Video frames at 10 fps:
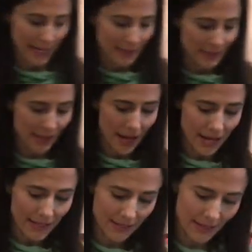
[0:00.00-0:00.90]
but the
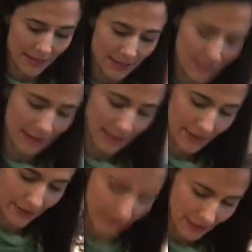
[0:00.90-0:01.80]
honey is going to leave a
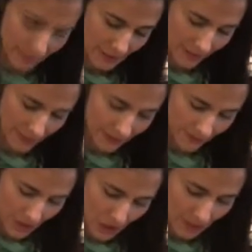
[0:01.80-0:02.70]
little bit of a
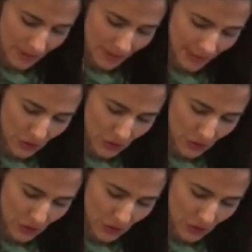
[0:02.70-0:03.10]
caramelized,